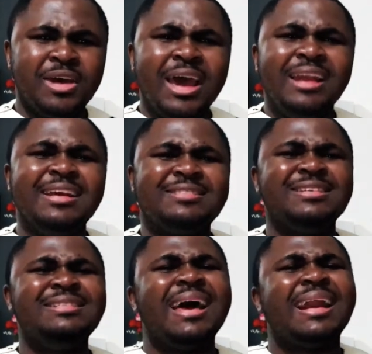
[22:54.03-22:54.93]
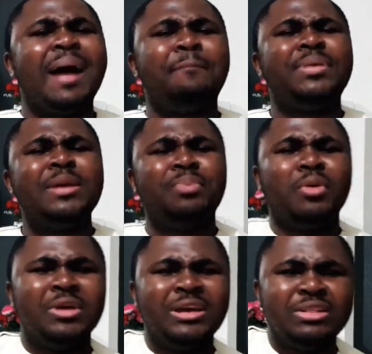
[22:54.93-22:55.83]
Listen, there are
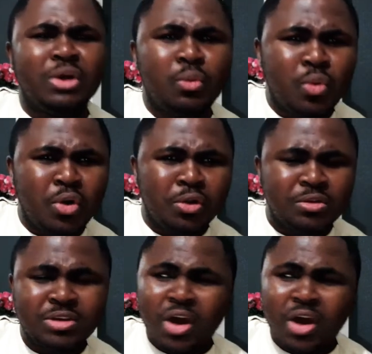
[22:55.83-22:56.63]
people in the world